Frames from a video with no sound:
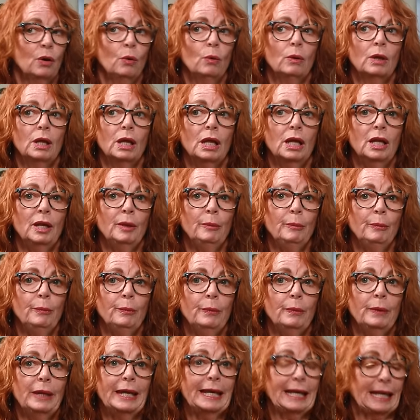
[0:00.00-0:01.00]

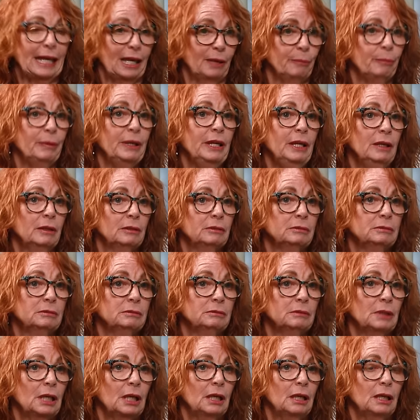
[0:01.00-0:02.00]
It can be.
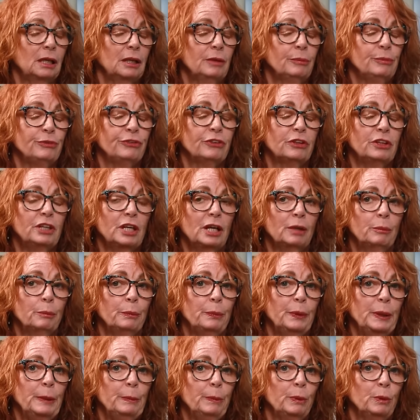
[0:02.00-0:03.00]
So young
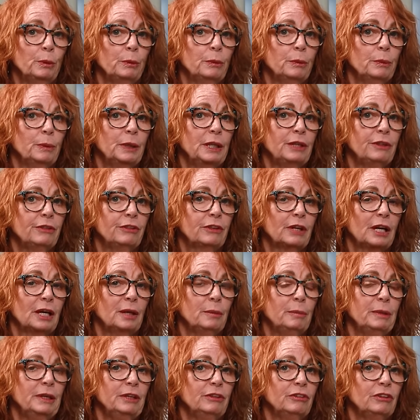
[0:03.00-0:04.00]
people with
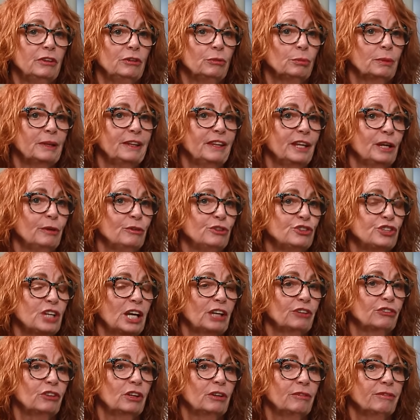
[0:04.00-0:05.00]
diabetes, when they're
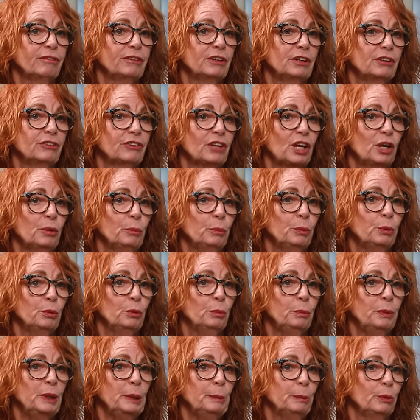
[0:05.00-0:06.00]
injecting, for example,
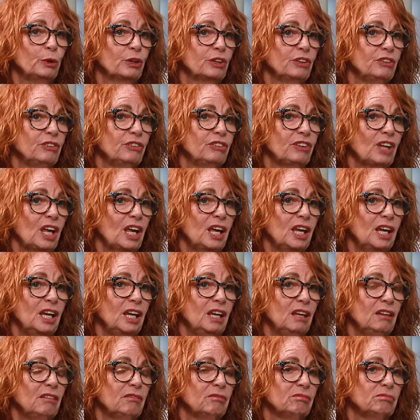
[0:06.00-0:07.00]
people can
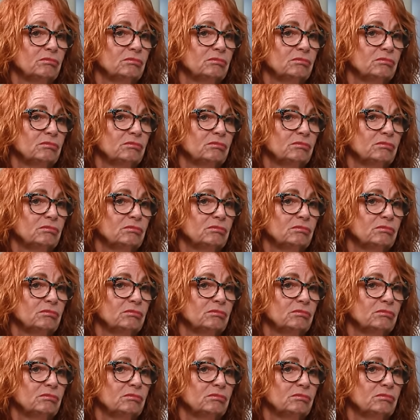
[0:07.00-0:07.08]
say